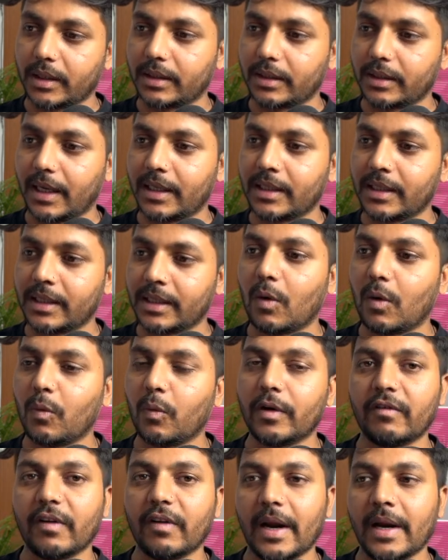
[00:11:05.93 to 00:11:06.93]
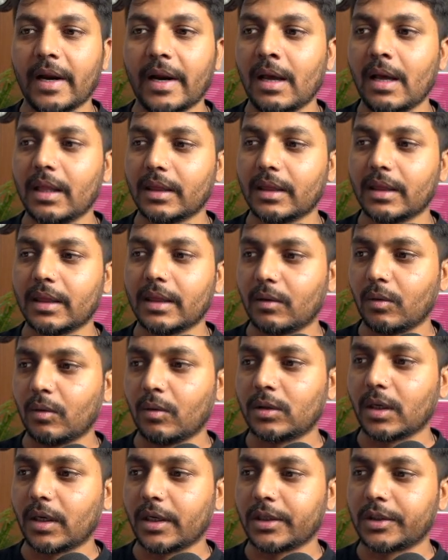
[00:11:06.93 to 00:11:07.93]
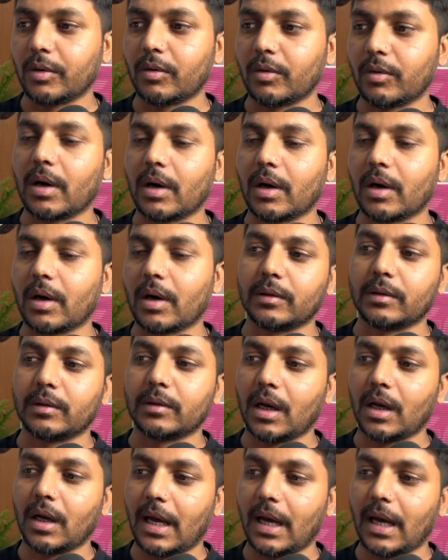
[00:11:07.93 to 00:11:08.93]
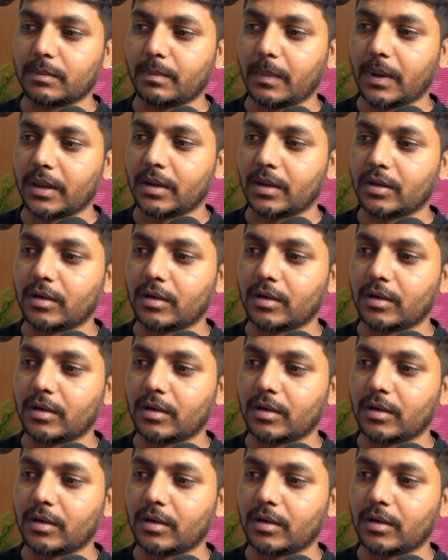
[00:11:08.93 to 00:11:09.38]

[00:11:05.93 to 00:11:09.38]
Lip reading: That is how we find the growth ratio compared to the last month.